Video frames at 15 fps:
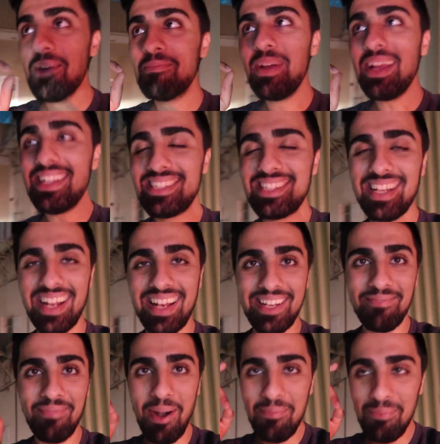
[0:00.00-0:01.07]
Basically,
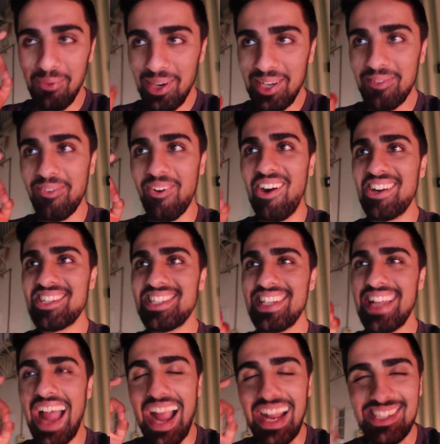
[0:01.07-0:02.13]
my boy Rashid
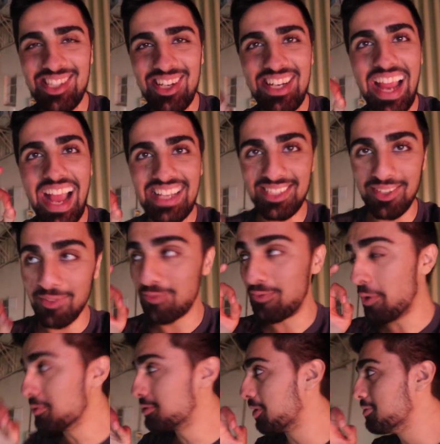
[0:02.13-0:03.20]
actually has a
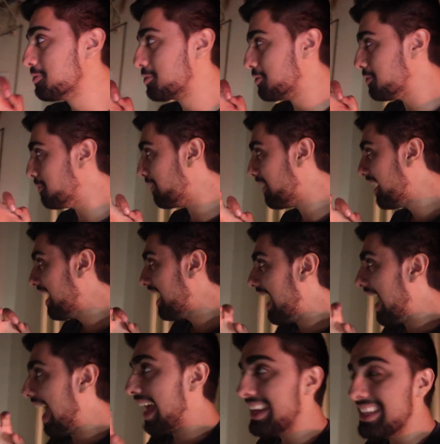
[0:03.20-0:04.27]
photo shoot
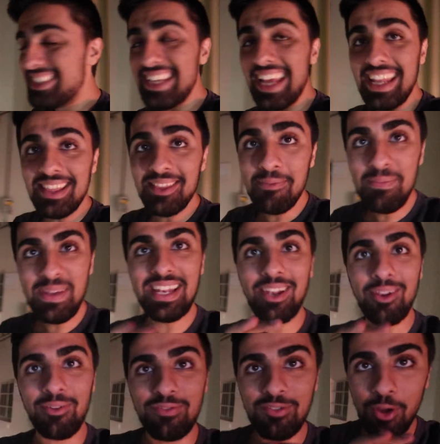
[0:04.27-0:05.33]
and it's in the
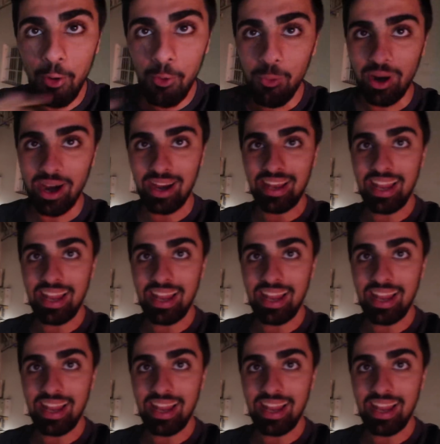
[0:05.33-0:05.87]
middle of nowhere.